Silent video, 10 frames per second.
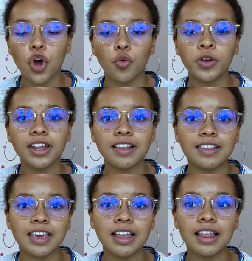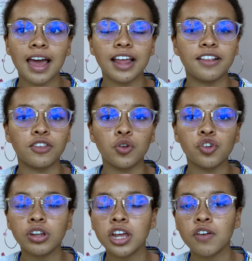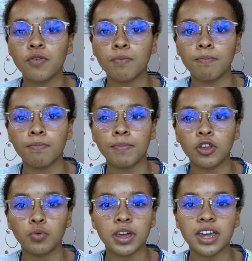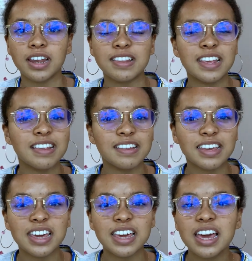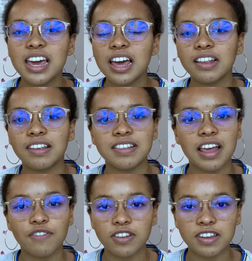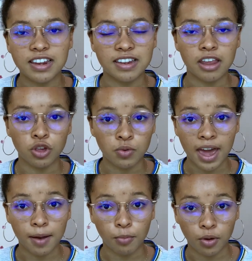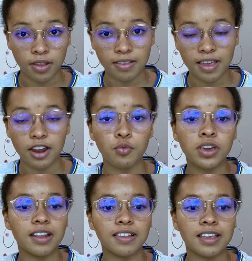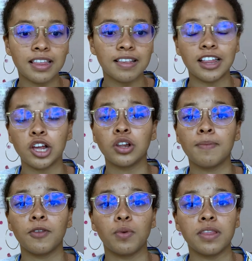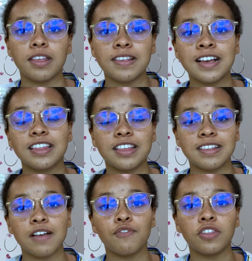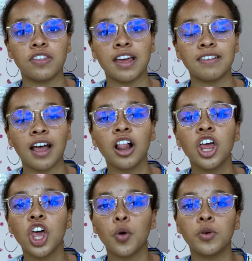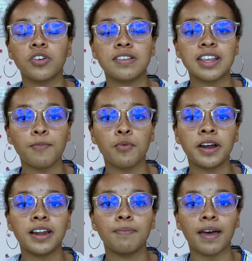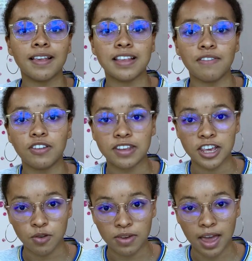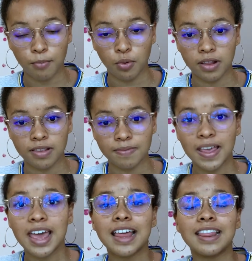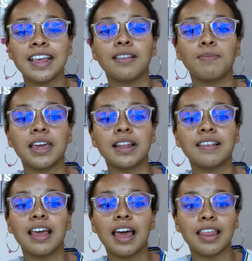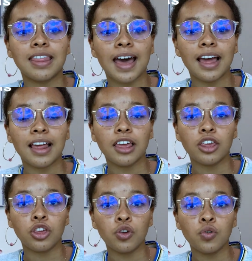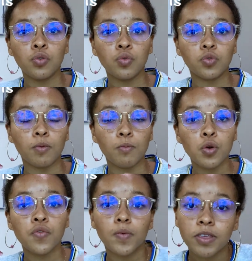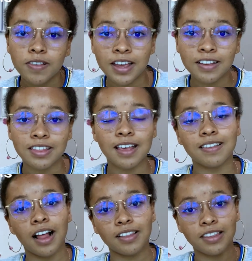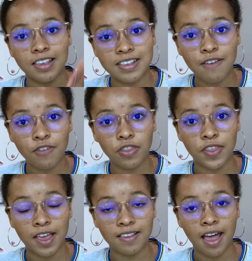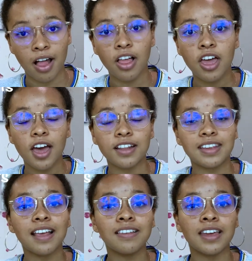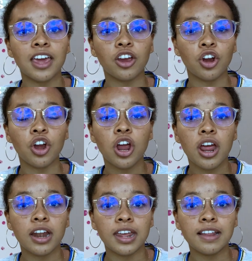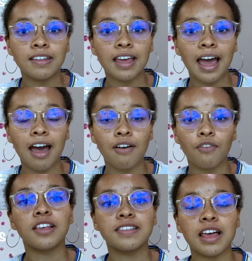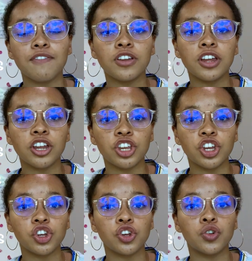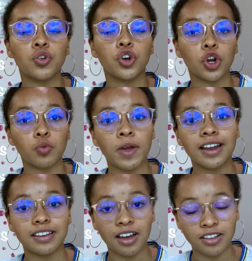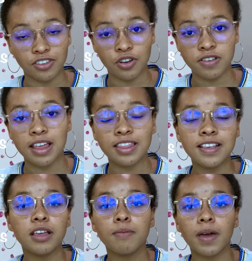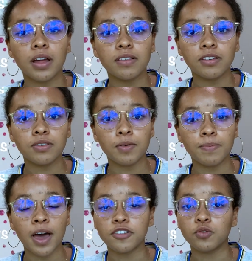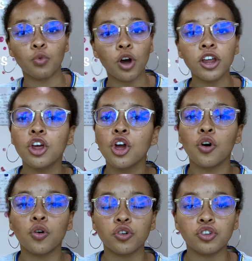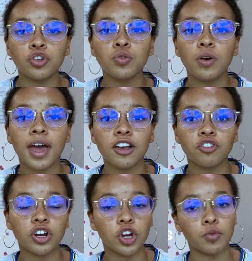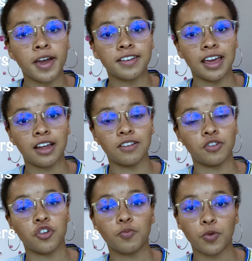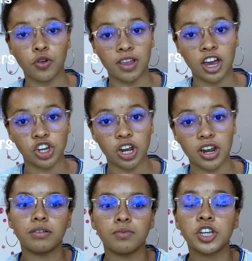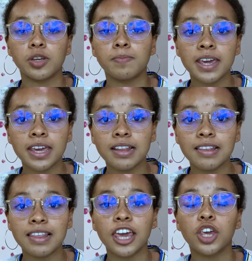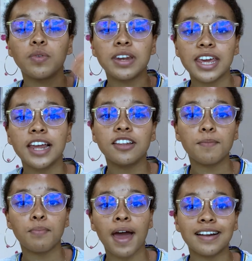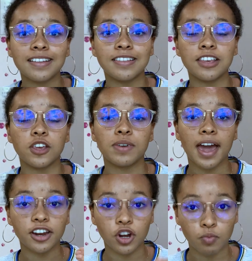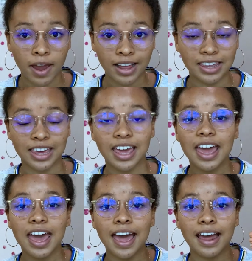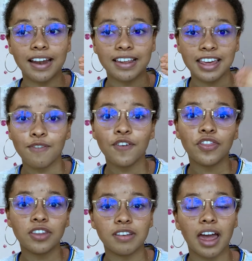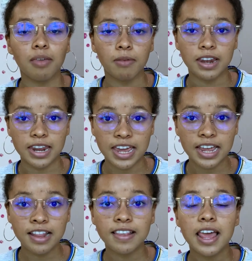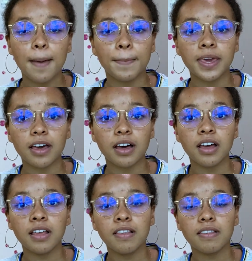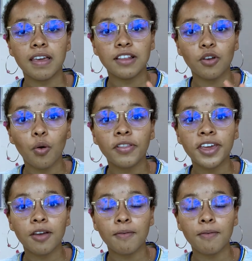we can see that it's usually between 60 to 70 Ucat points. And we can see this clearly between the 6th and the 7th decile, which are separated by 70 Ucat points. This means that to move from the 6th decile to the 7th decile, a test taker needs to have 7 additional correct answers. And this amounts to about 1 or 2 extra correct answers per section, which means that you need to practice the Ucat correctly and give it the time it needs, because it's only a